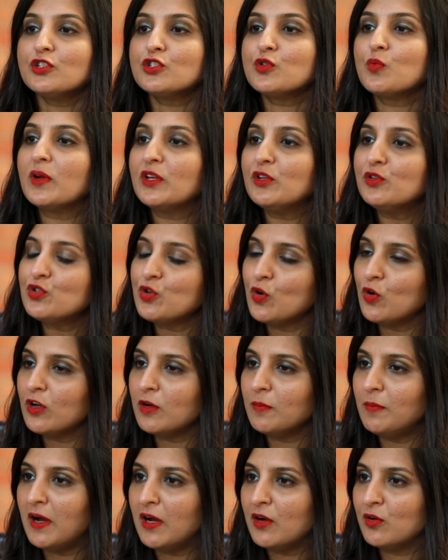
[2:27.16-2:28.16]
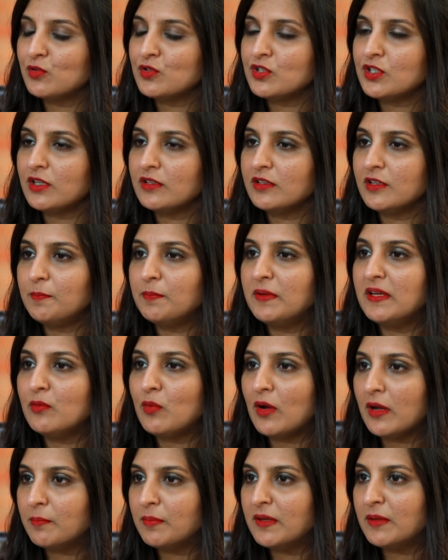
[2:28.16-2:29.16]
So when you talk about the
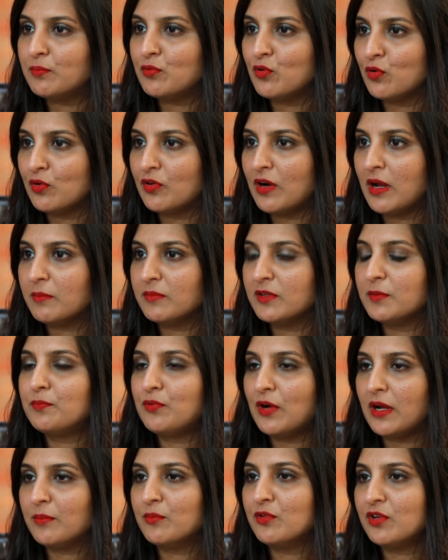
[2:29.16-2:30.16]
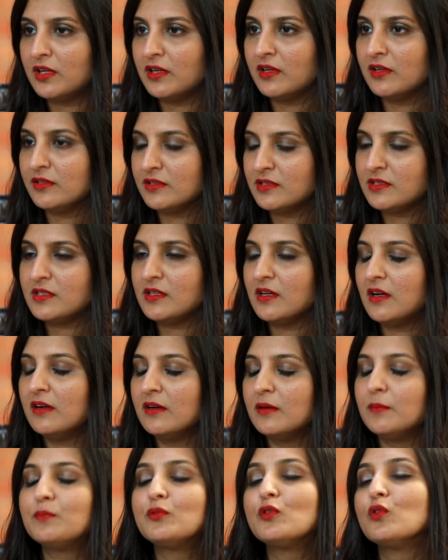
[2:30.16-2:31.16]
PYP program, the primary years
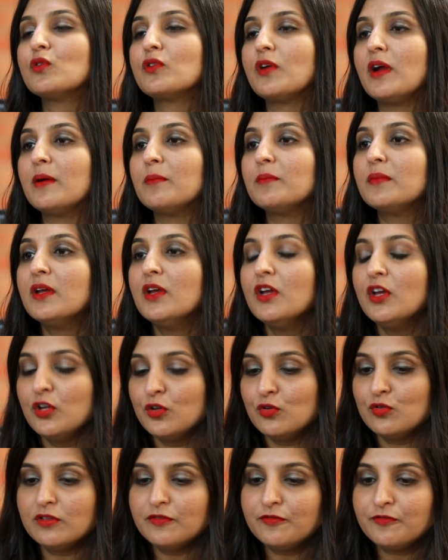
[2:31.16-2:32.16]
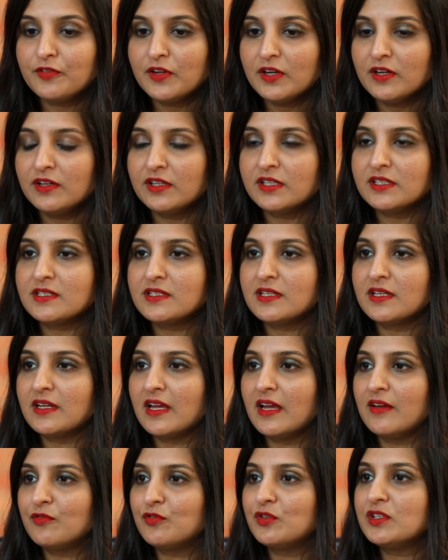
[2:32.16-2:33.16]
program, the fear is that
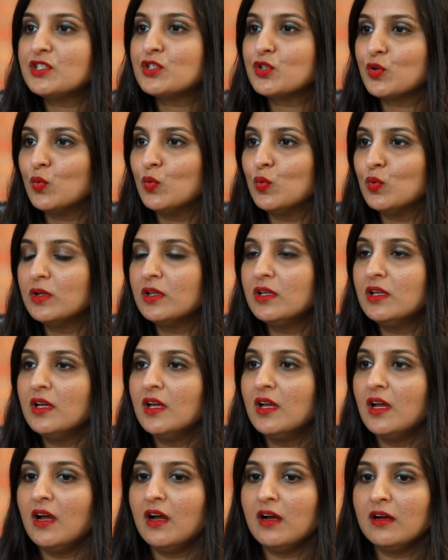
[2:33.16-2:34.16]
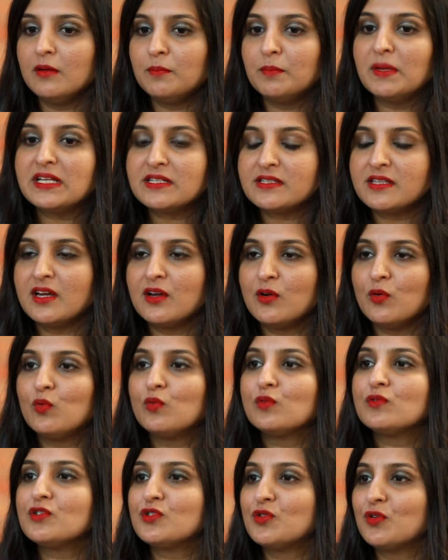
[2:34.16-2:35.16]
every school makes their
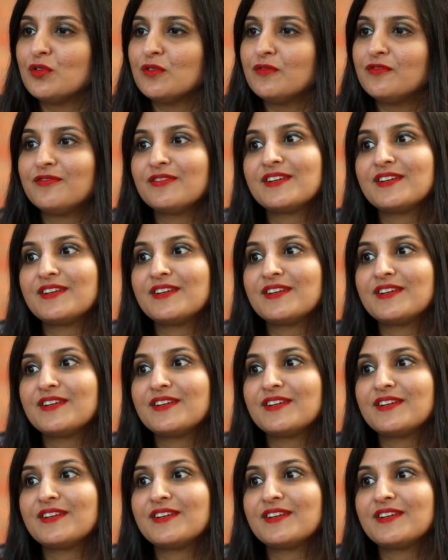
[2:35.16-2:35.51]
own sort of